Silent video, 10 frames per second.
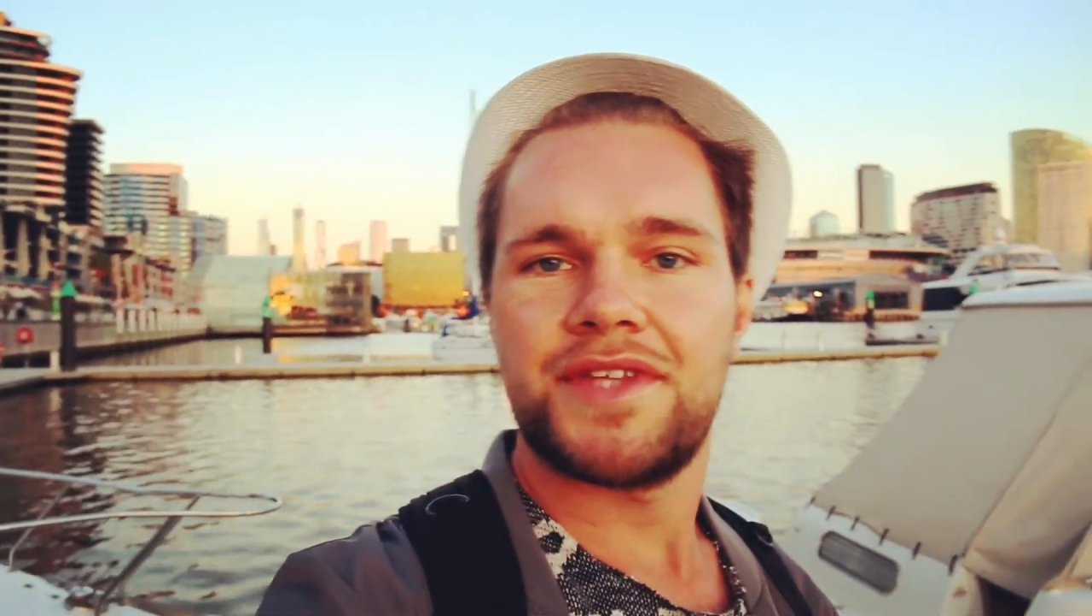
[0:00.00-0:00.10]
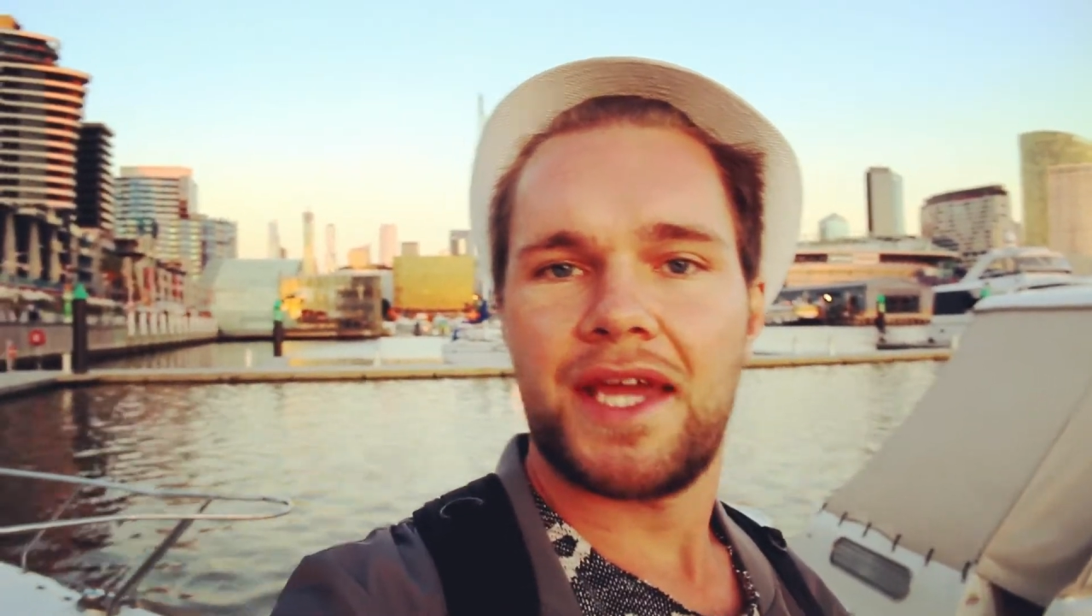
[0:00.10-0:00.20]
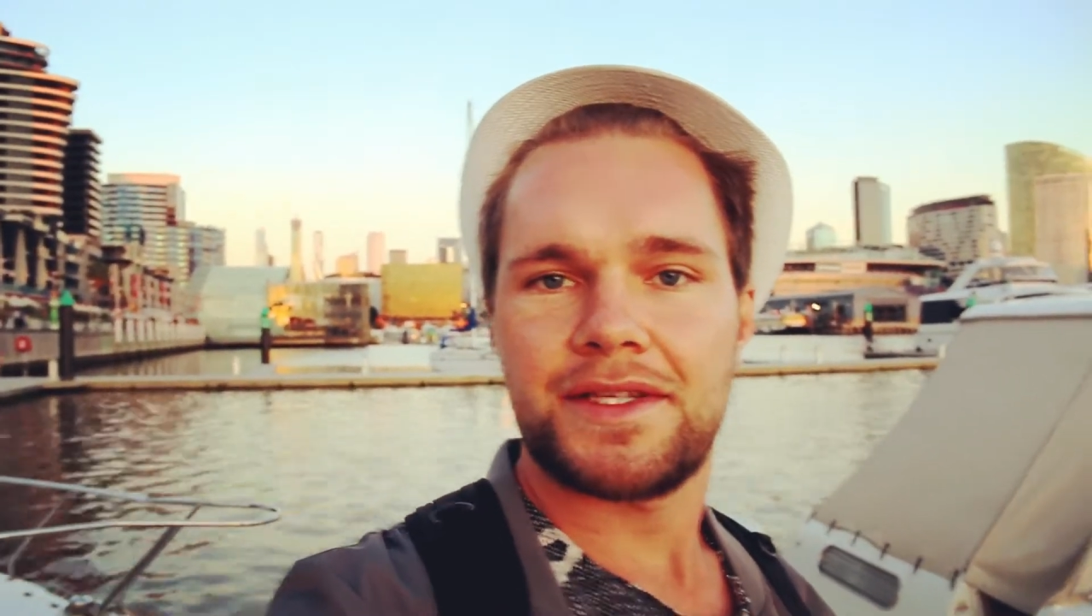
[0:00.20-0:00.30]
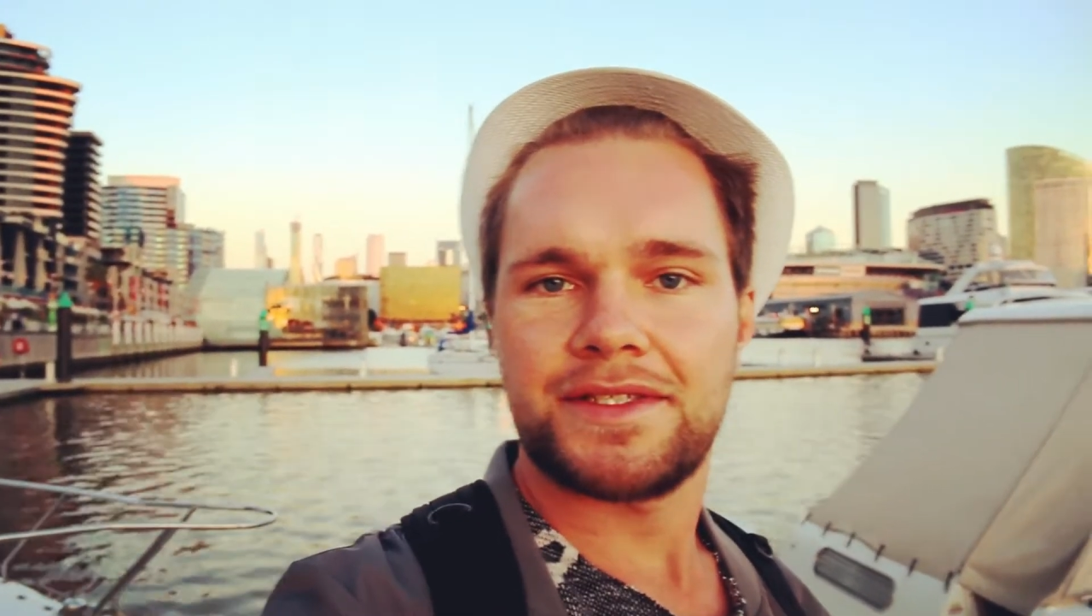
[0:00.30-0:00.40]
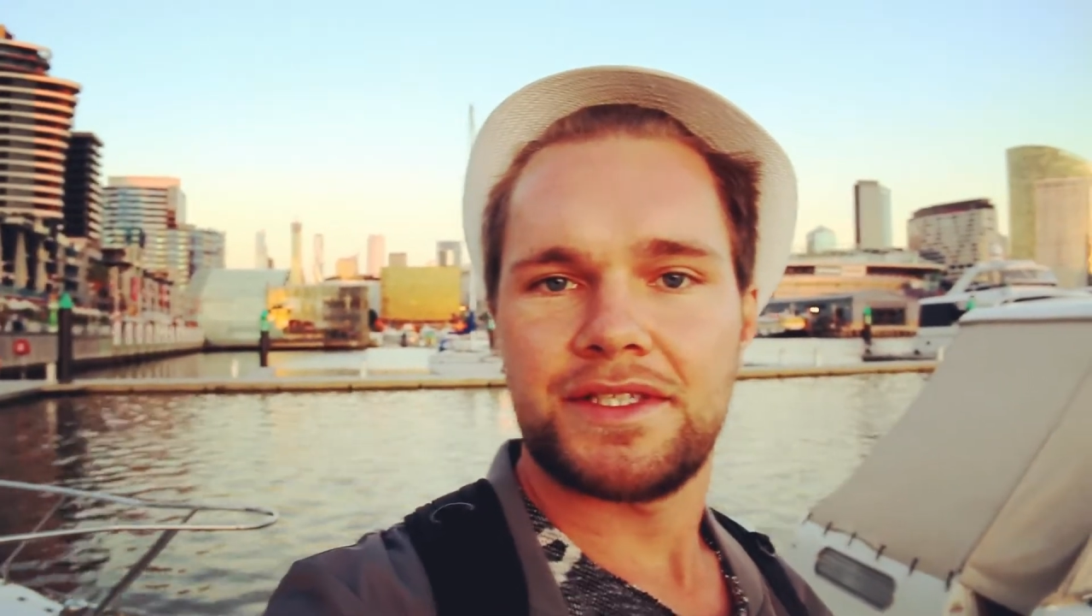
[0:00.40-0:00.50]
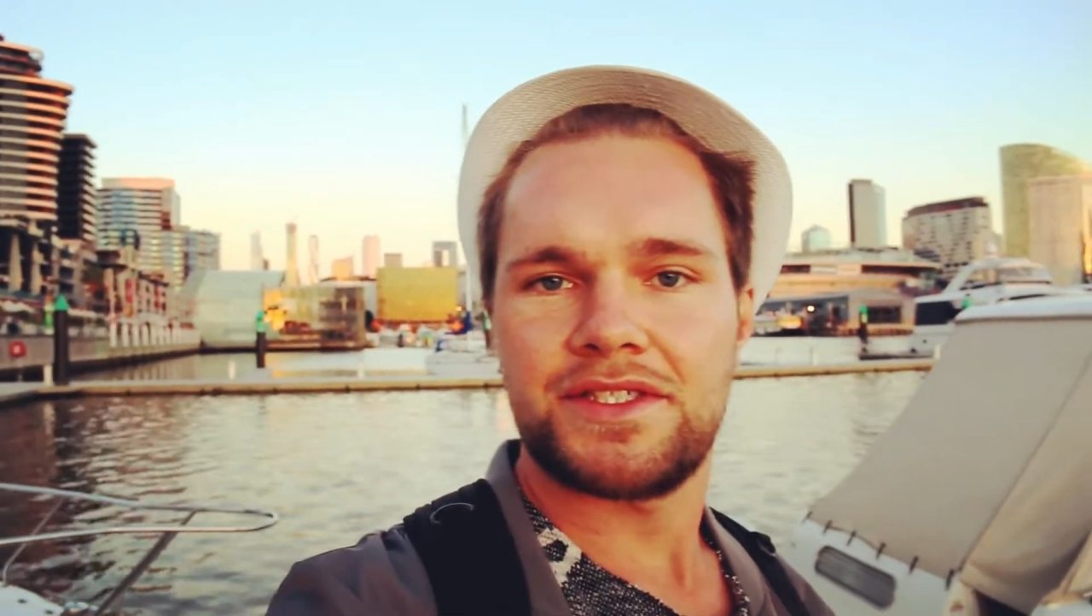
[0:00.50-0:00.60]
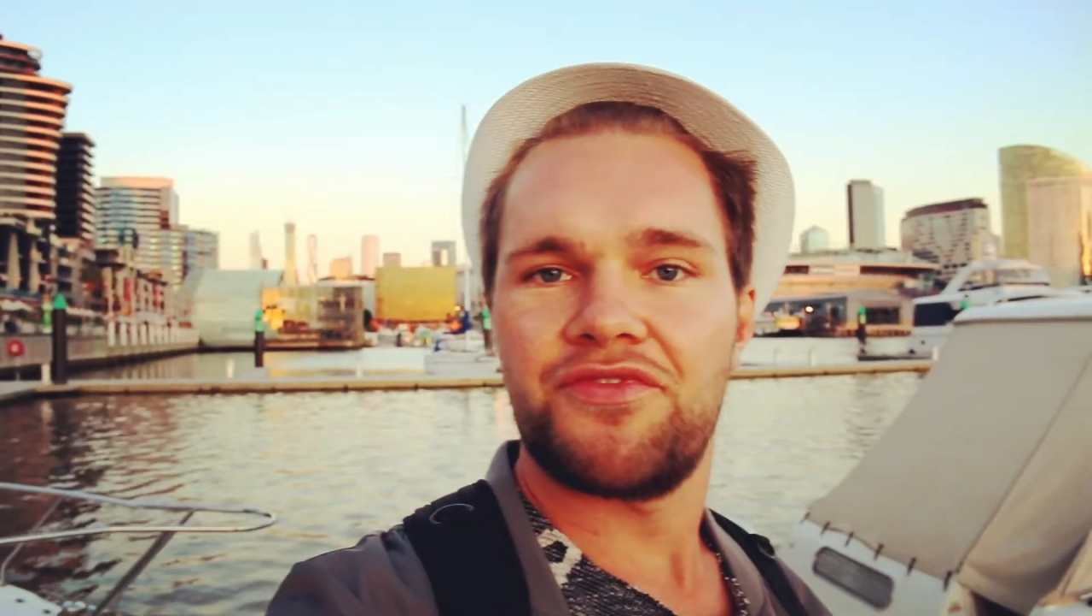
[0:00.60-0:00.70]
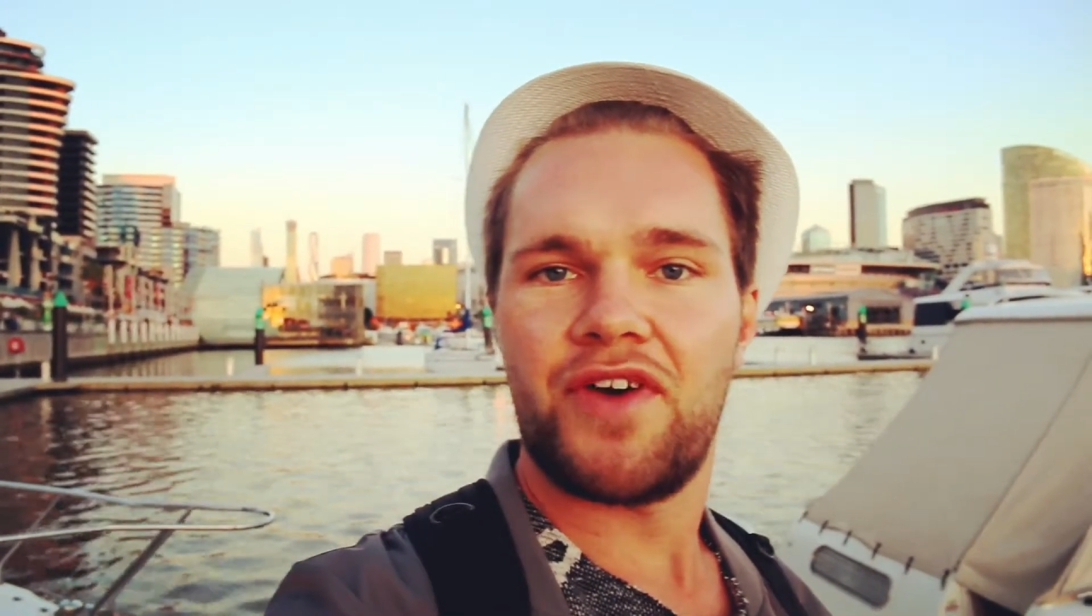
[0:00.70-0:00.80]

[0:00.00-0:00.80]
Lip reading: taxes